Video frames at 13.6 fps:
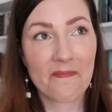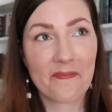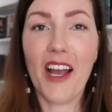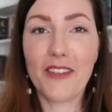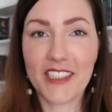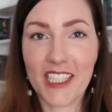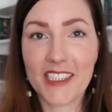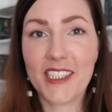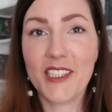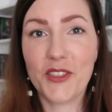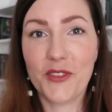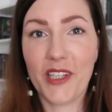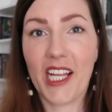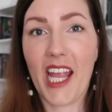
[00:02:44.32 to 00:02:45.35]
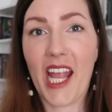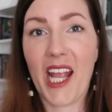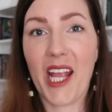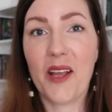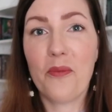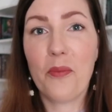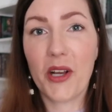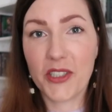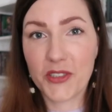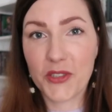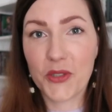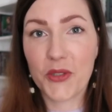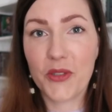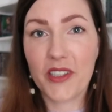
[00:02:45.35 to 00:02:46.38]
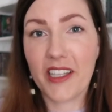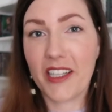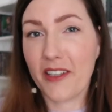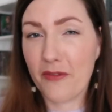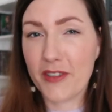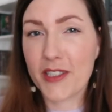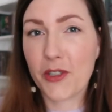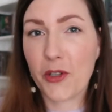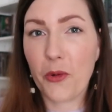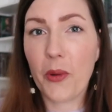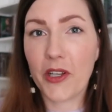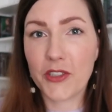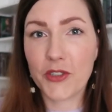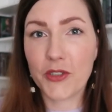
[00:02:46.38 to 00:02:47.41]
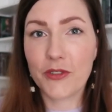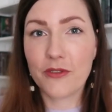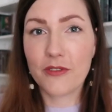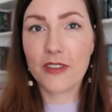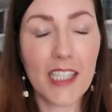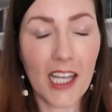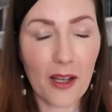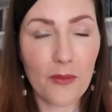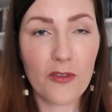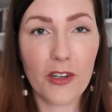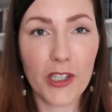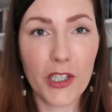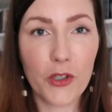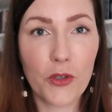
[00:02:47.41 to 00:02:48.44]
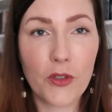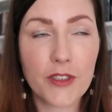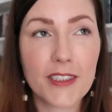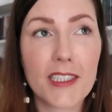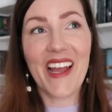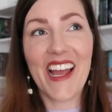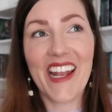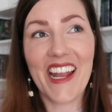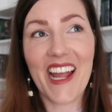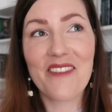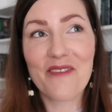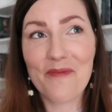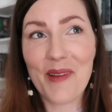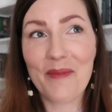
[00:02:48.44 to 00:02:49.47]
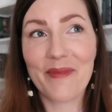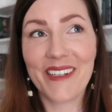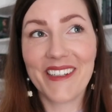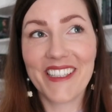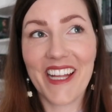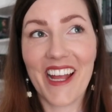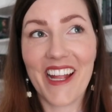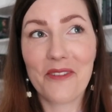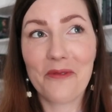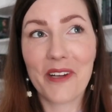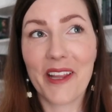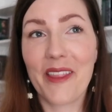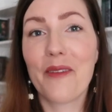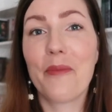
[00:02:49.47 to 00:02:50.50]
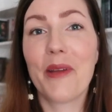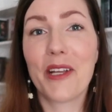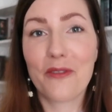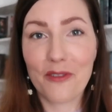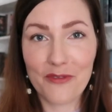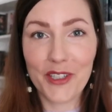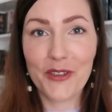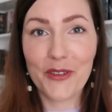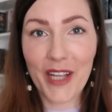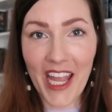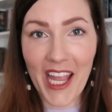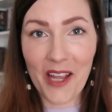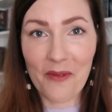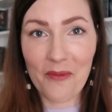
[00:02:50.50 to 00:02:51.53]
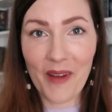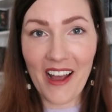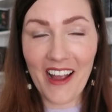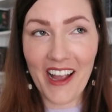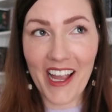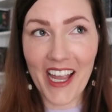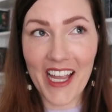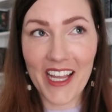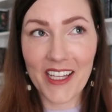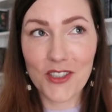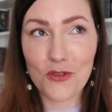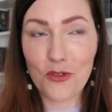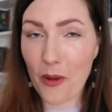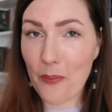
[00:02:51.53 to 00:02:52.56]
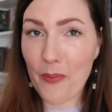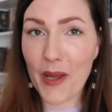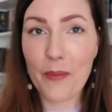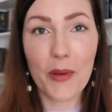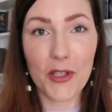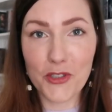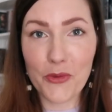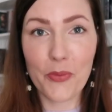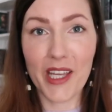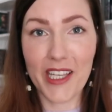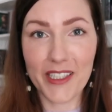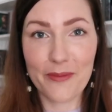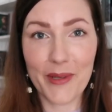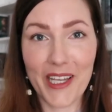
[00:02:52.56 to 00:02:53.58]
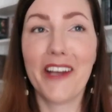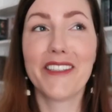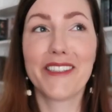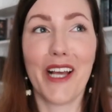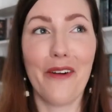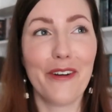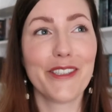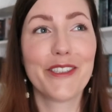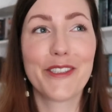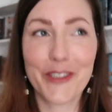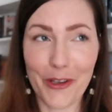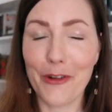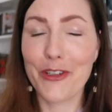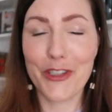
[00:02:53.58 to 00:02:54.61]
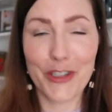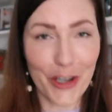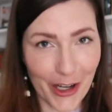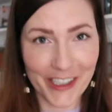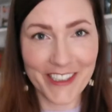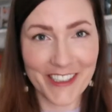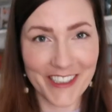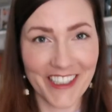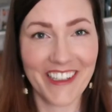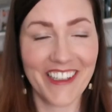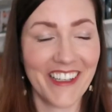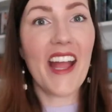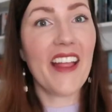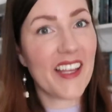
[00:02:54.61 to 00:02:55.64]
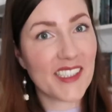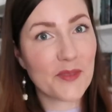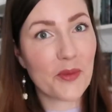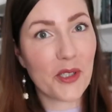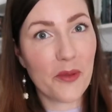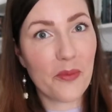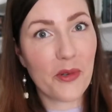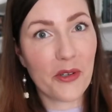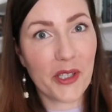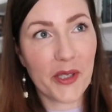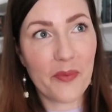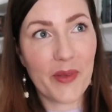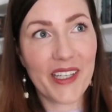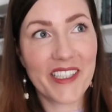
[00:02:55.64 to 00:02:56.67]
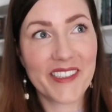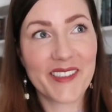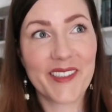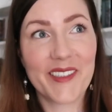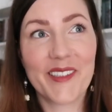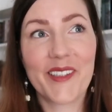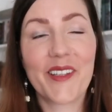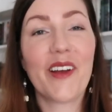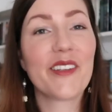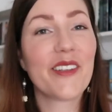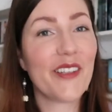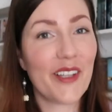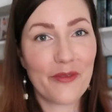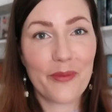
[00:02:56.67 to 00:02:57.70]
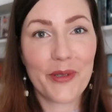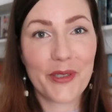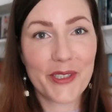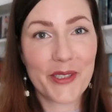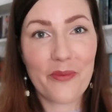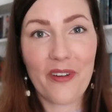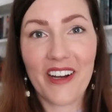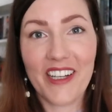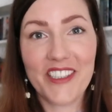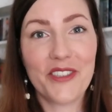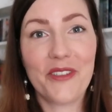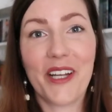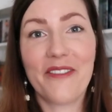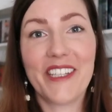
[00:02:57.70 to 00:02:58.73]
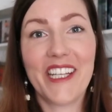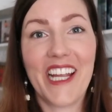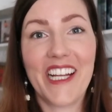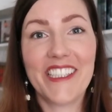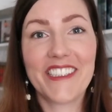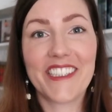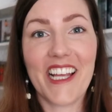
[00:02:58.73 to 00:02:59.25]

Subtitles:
I was actually doing a puzzle, like a physical puzzle. Yeah, I'm very old. And I remember that when the big reveal came, I dropped my puzzle piece because I was so shocked. And that's pretty brilliant because not a lot of books surprise you nowadays,